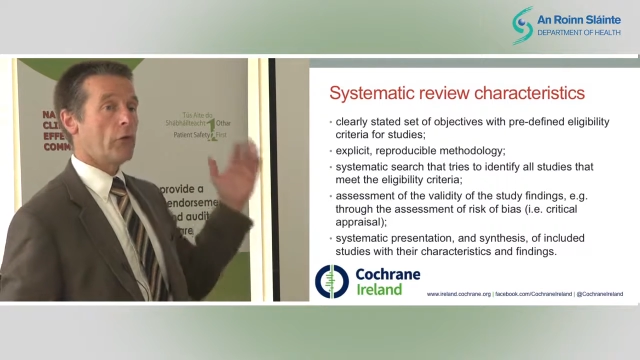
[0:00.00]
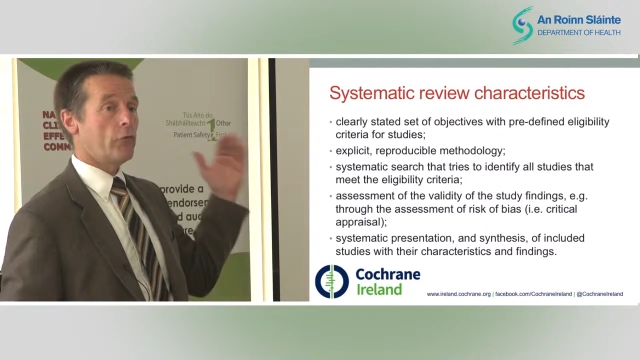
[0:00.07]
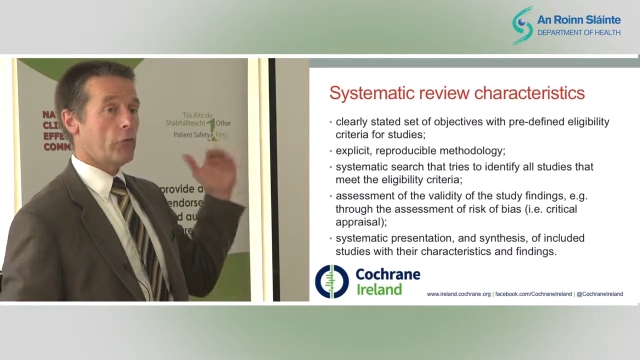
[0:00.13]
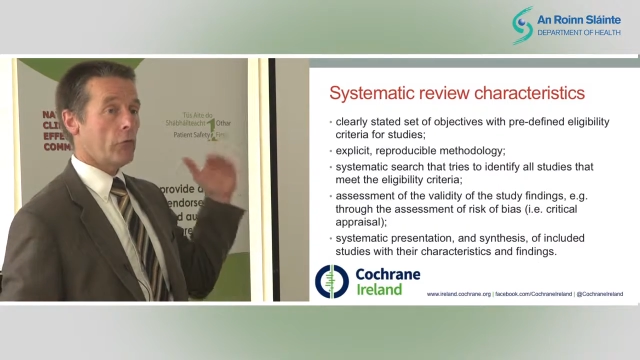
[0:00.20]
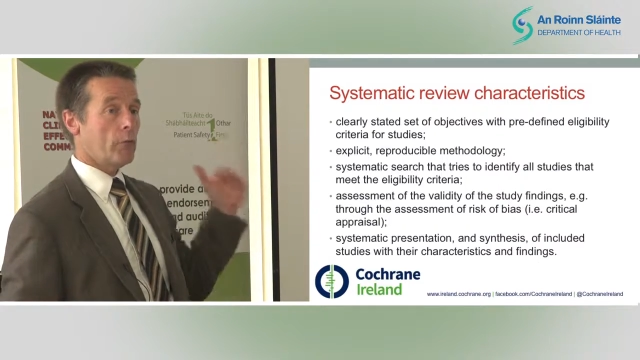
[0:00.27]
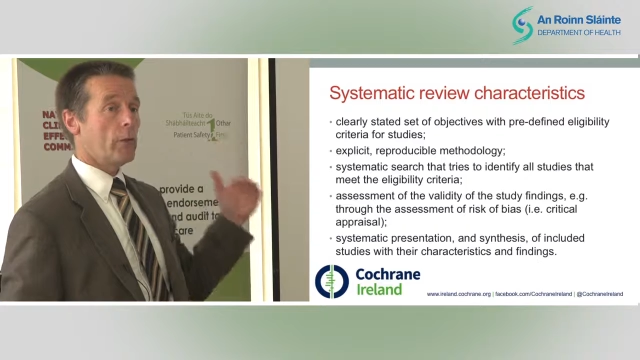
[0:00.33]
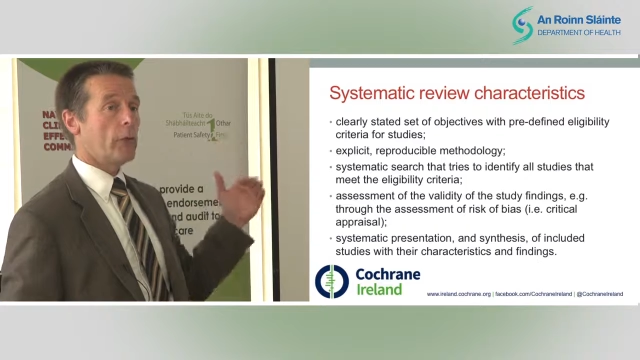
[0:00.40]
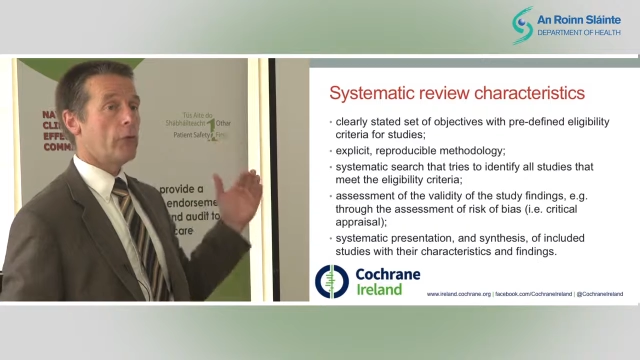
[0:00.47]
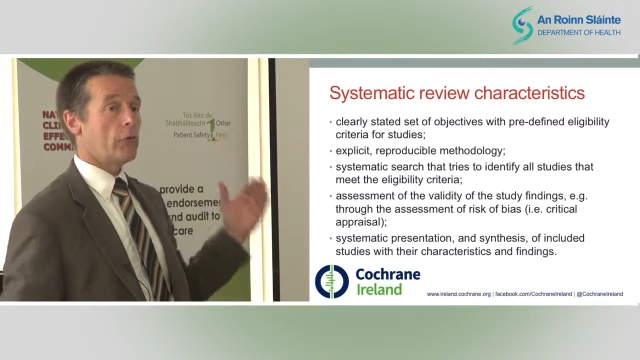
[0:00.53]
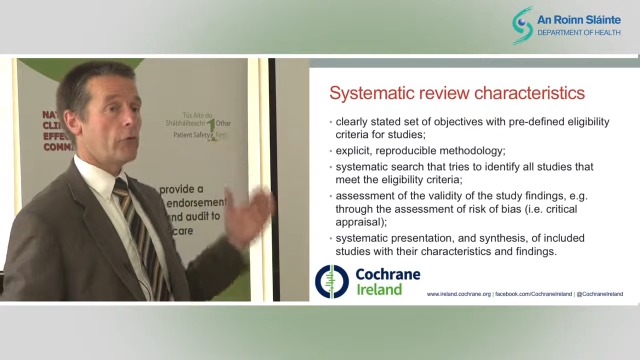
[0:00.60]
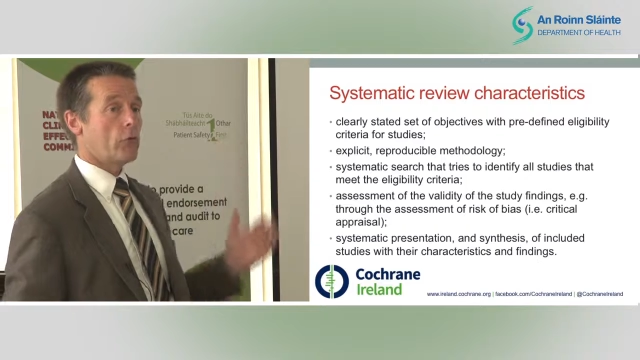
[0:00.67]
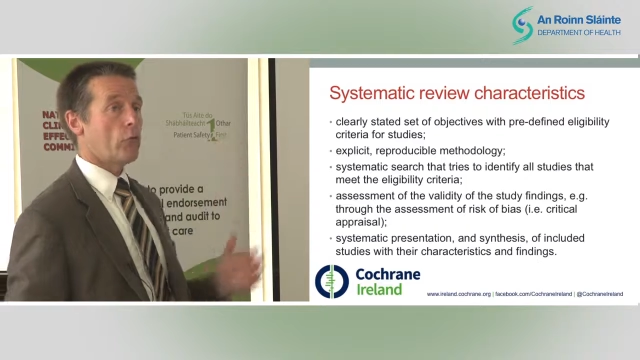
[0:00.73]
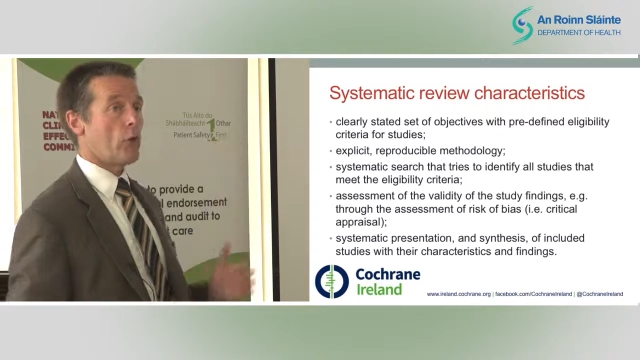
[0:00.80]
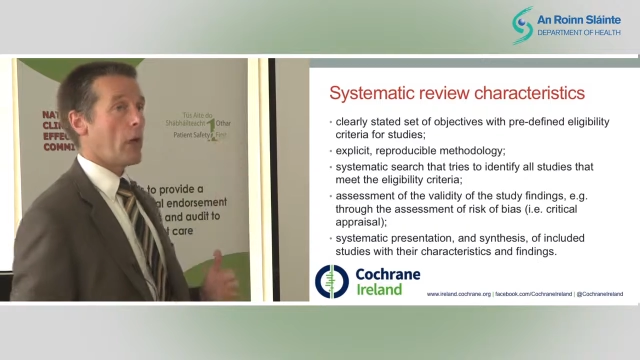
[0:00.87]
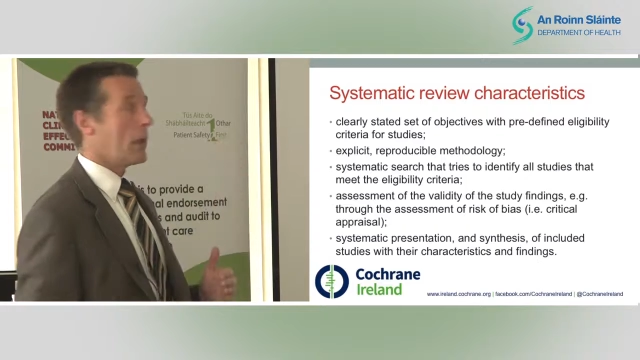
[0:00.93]
should be
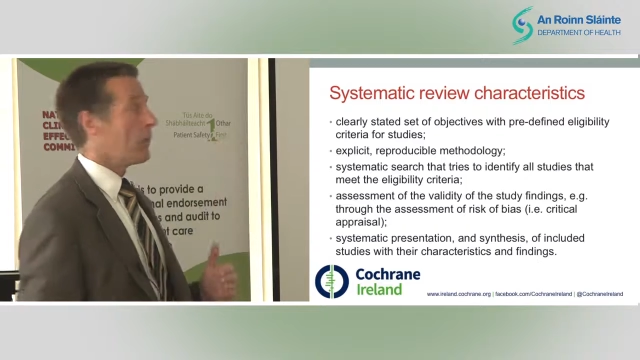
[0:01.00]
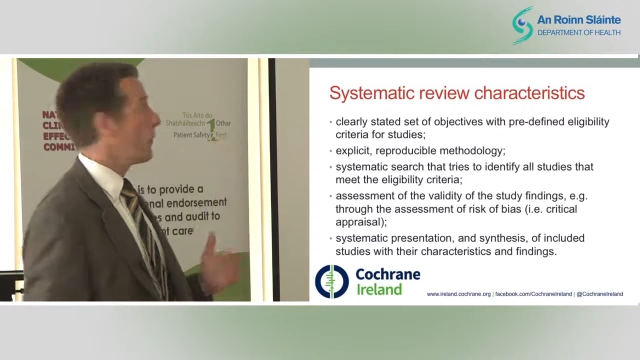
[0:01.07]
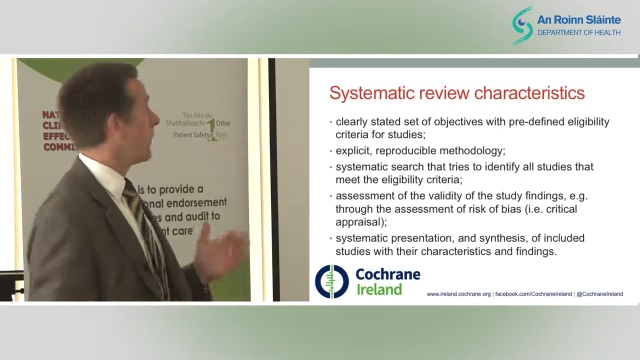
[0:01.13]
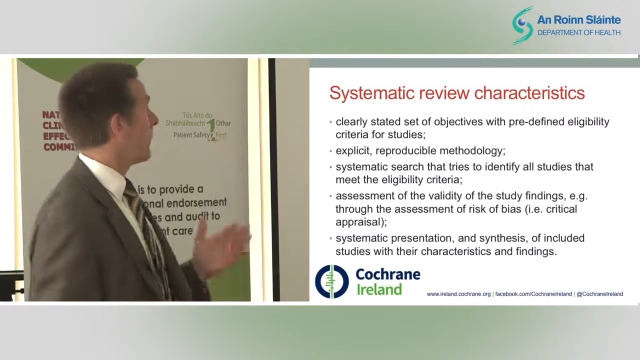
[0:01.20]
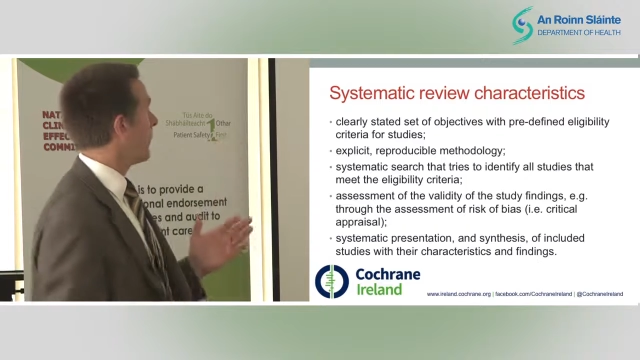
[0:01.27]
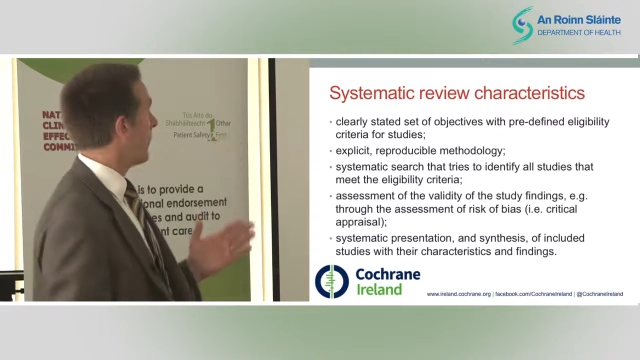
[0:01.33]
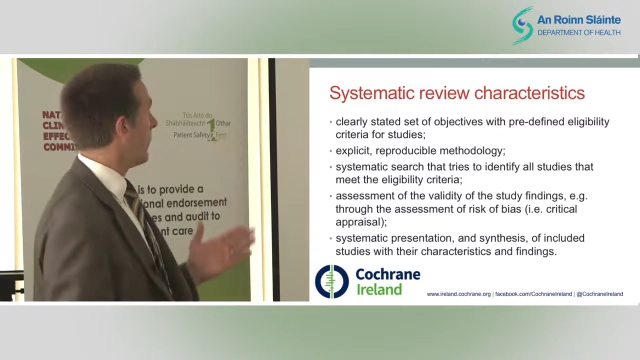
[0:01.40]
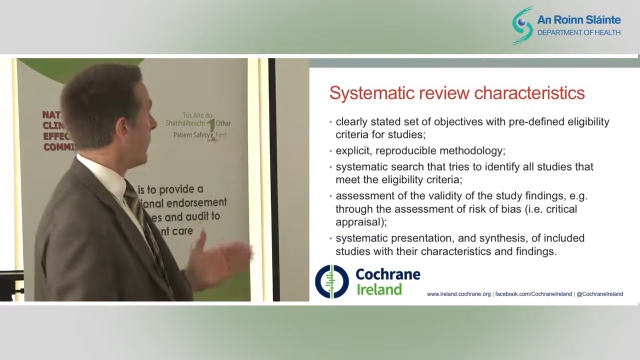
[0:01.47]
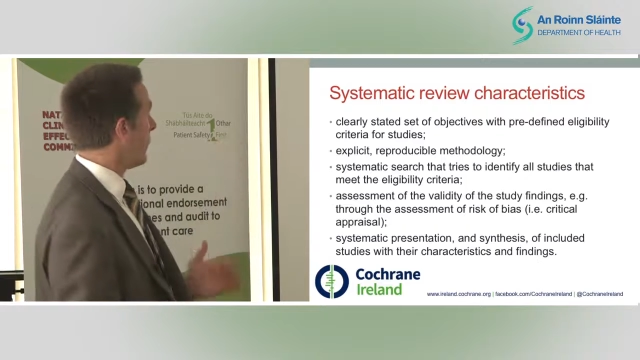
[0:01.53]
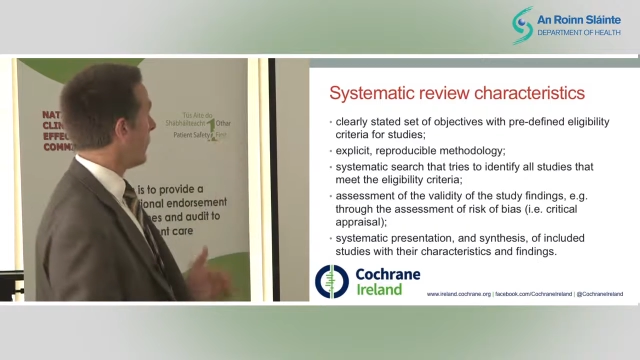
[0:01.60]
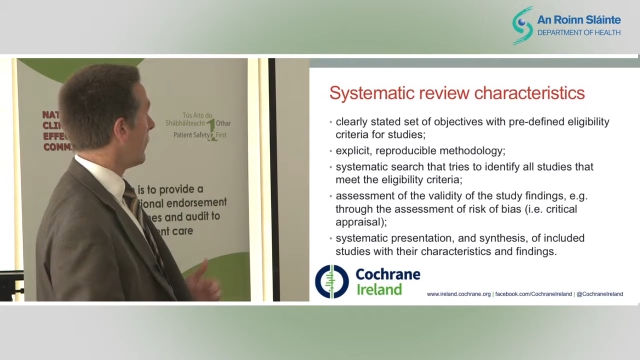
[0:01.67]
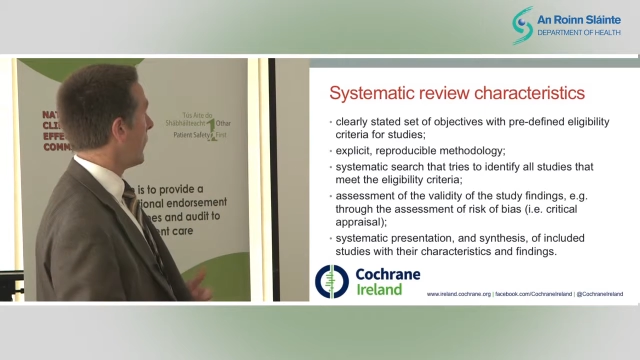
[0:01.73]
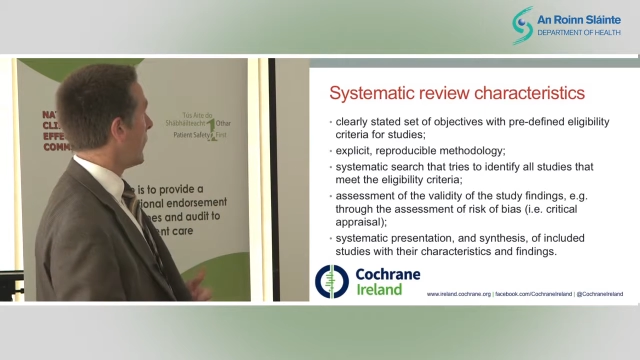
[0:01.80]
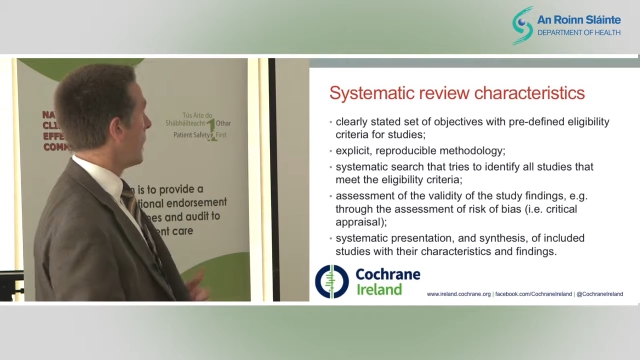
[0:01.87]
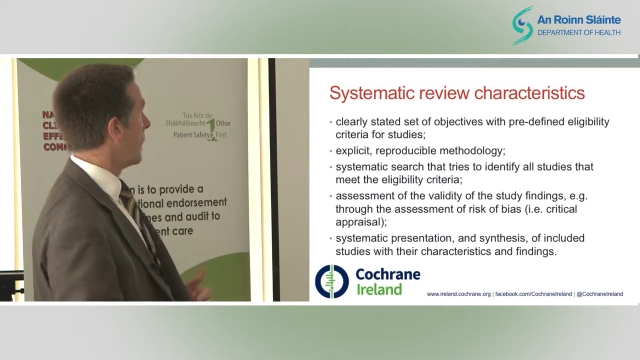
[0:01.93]
described
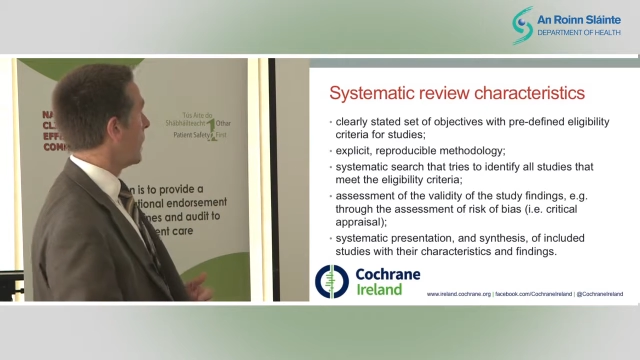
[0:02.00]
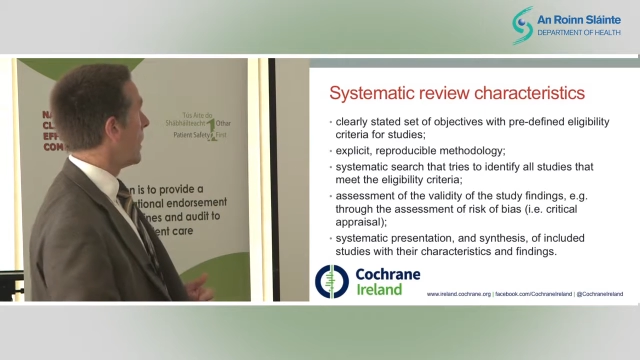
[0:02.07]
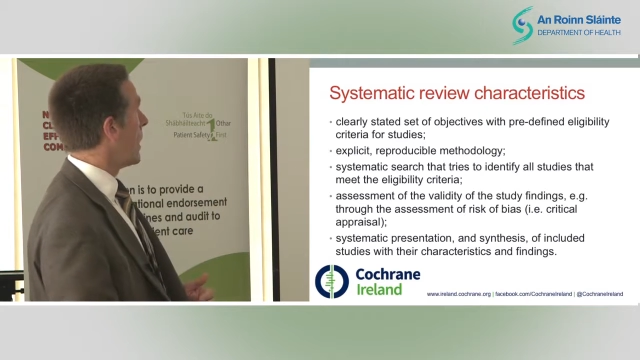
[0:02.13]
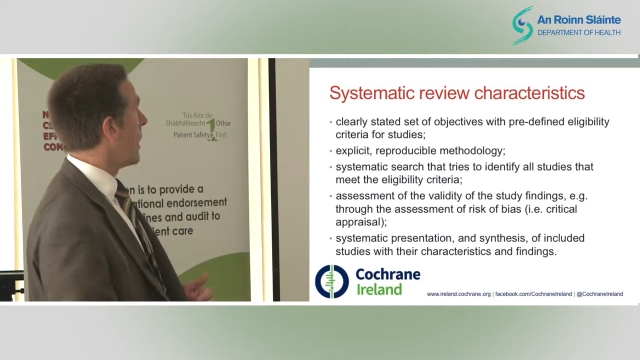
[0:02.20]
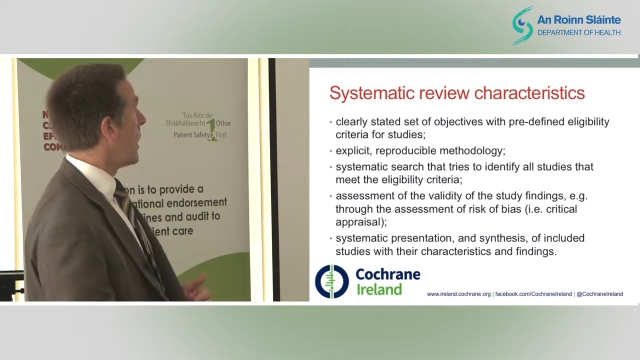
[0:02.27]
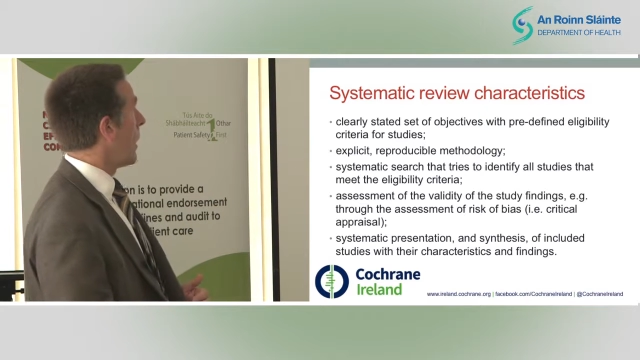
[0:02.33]
explicitly